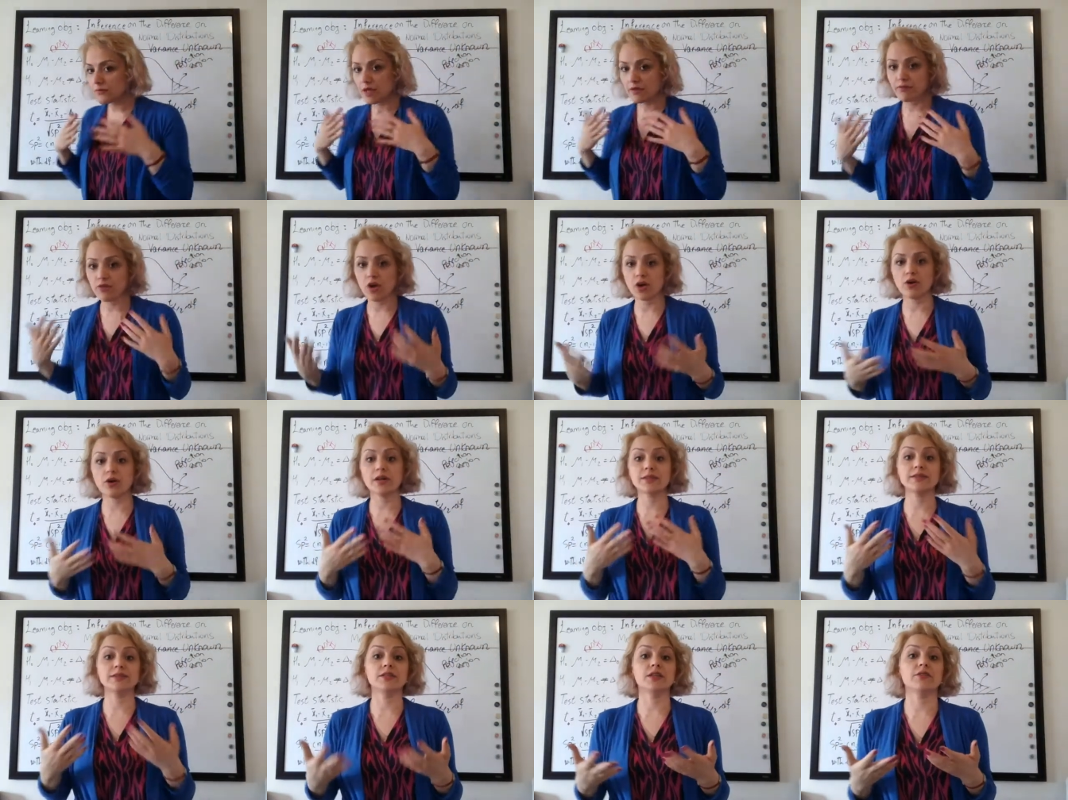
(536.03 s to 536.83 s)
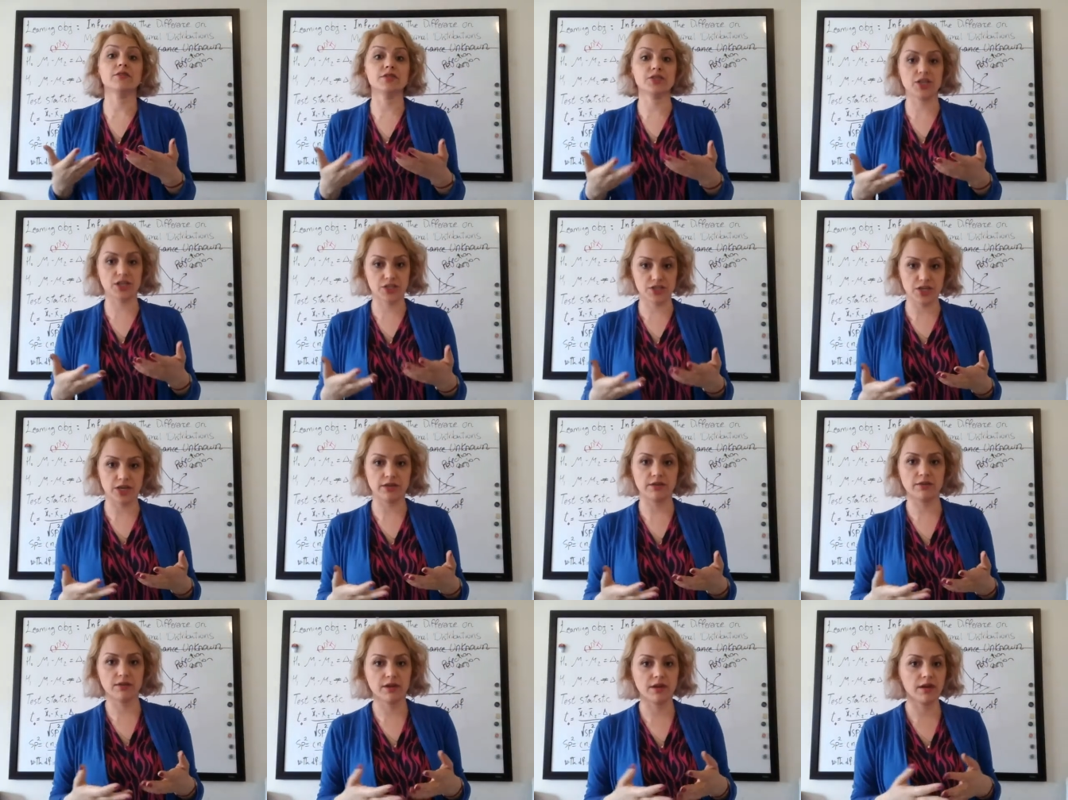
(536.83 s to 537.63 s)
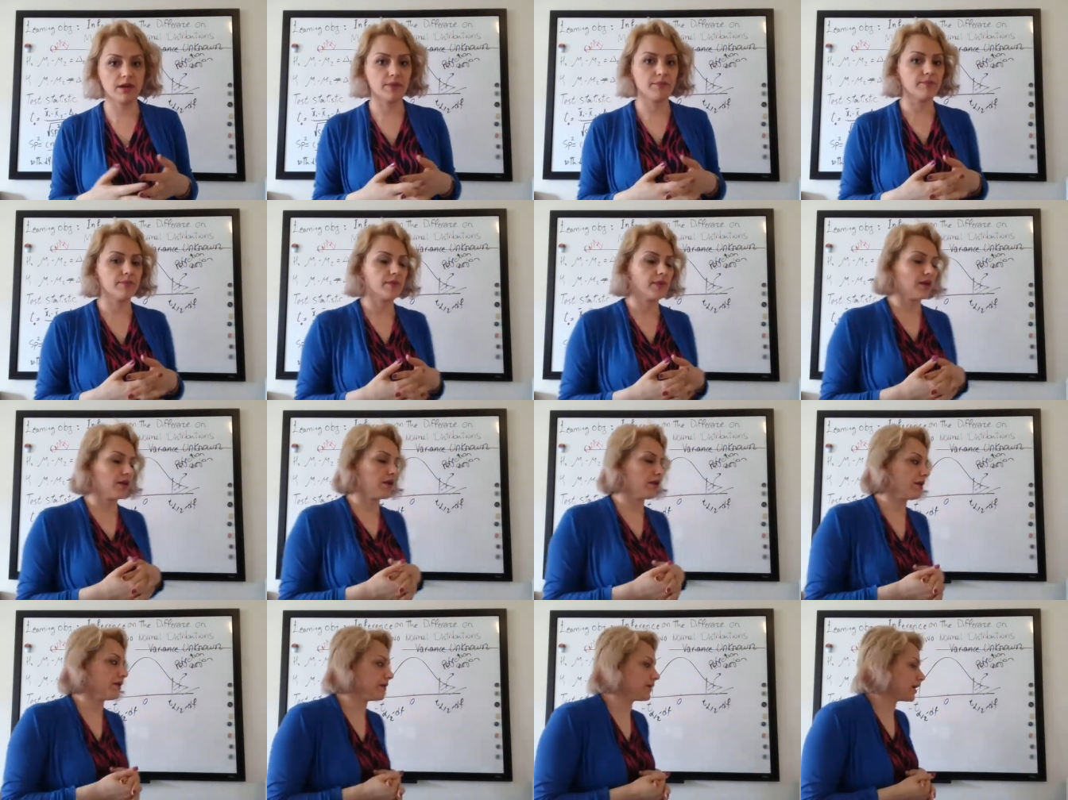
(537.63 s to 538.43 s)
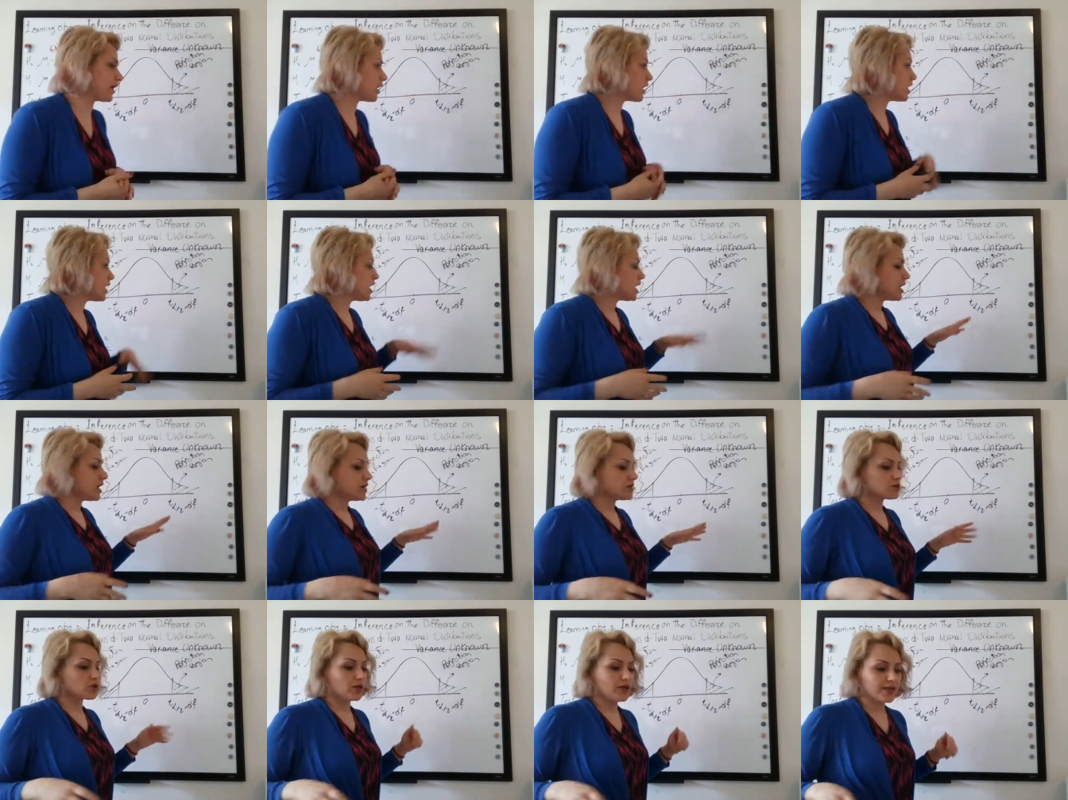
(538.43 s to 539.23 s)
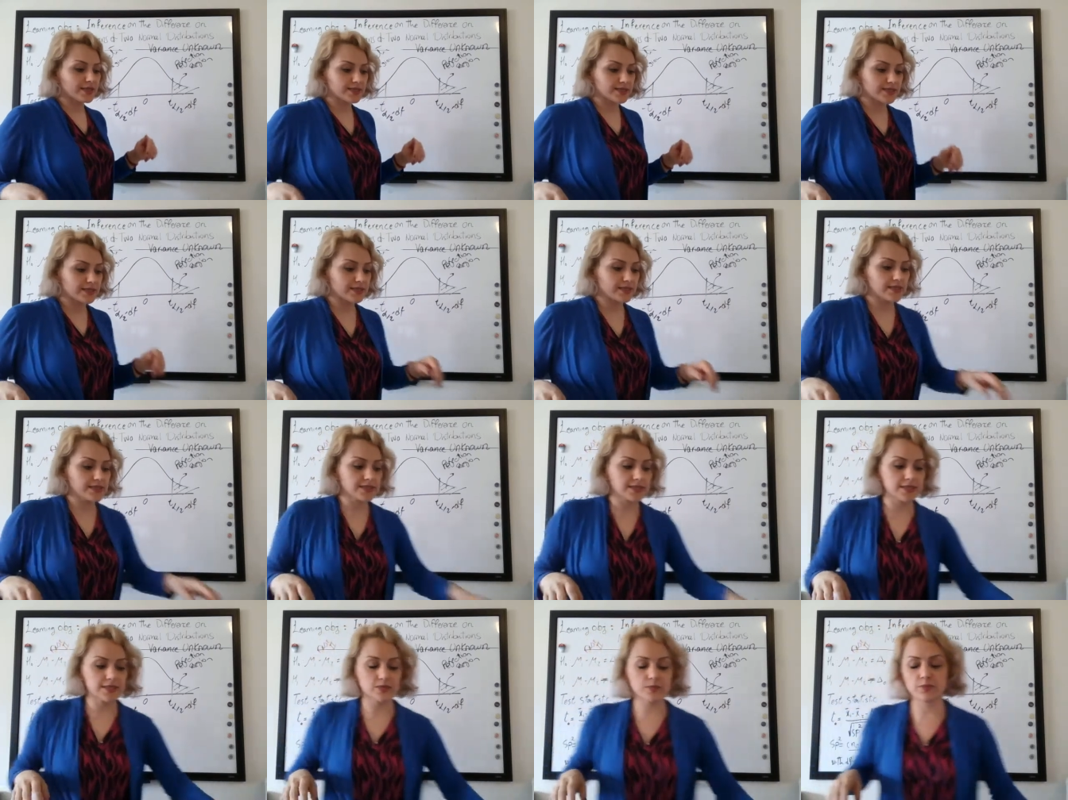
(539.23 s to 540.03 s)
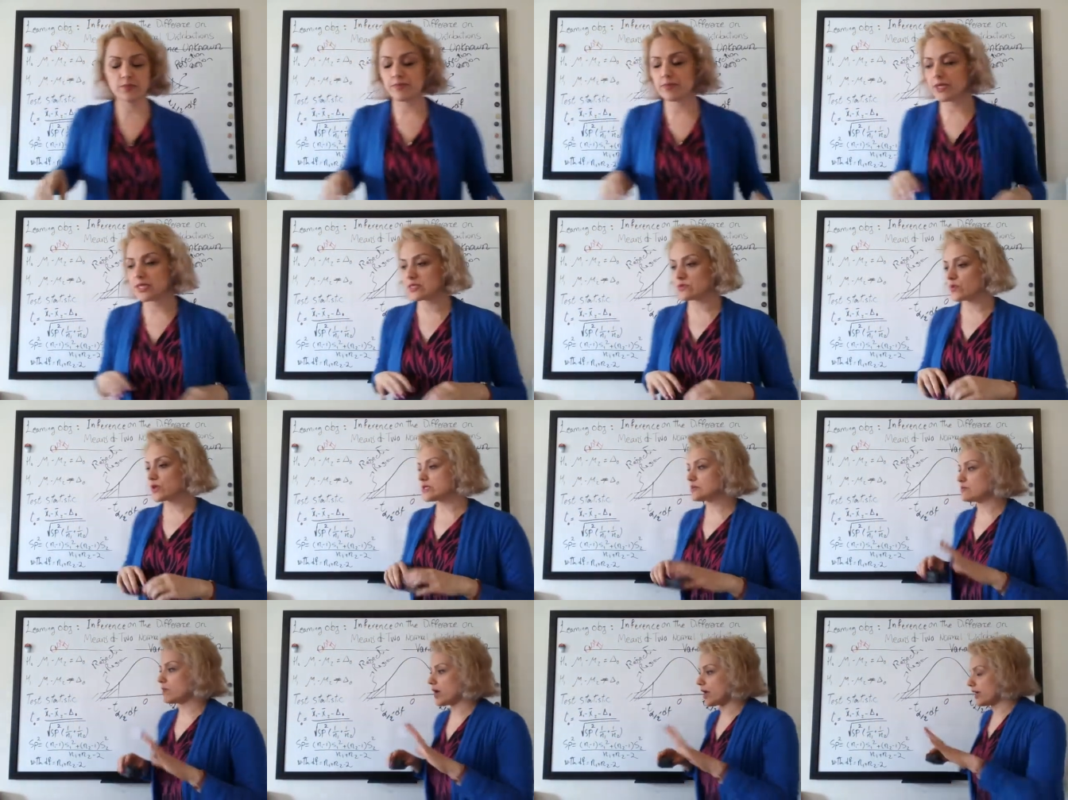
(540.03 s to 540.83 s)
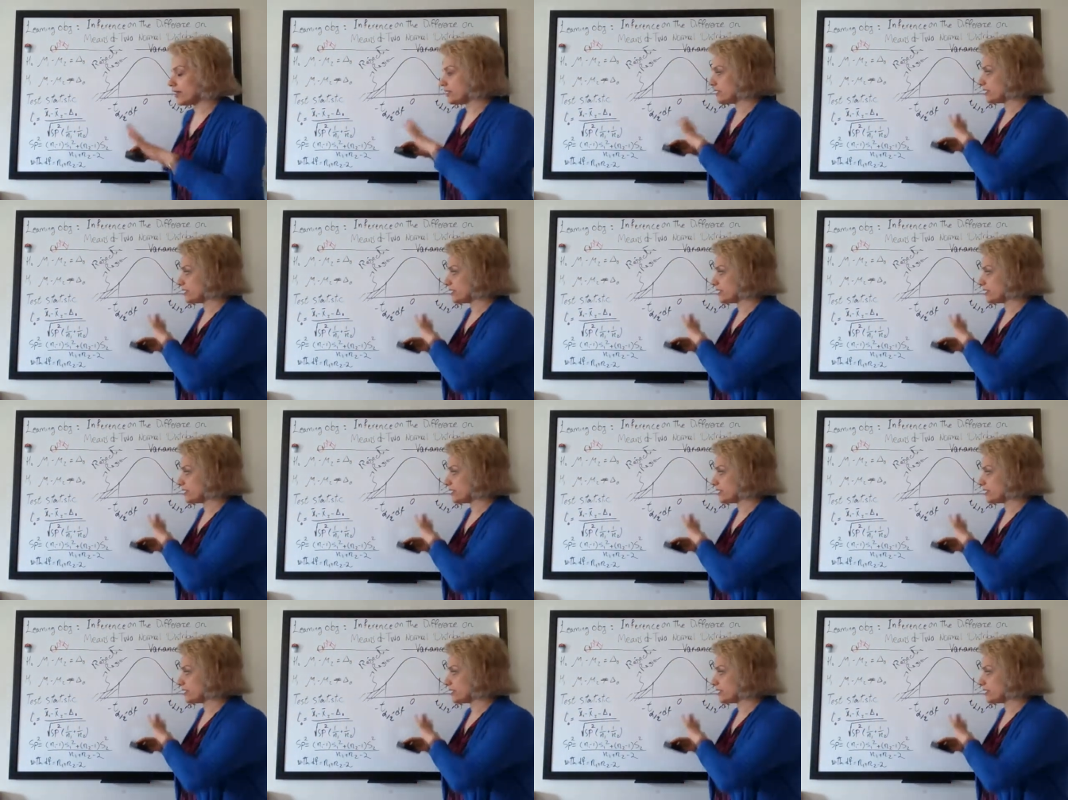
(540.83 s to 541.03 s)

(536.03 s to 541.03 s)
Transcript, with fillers: We are not in the rejection um, area. So let's see, this is this was my